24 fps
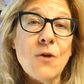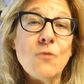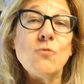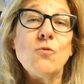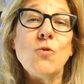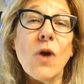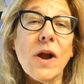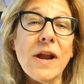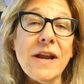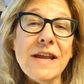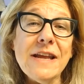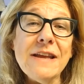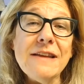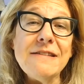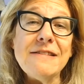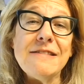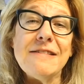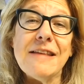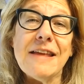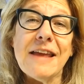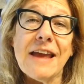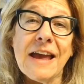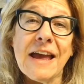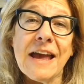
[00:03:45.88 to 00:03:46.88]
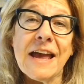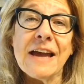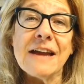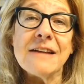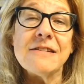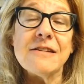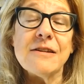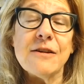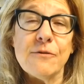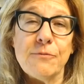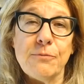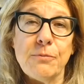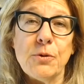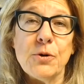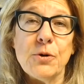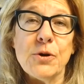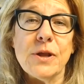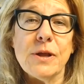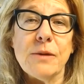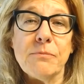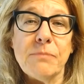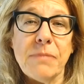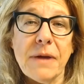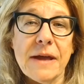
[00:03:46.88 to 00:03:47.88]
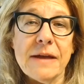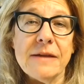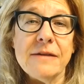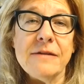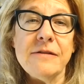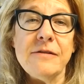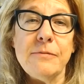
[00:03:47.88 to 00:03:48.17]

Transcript: Writing is the act of putting pen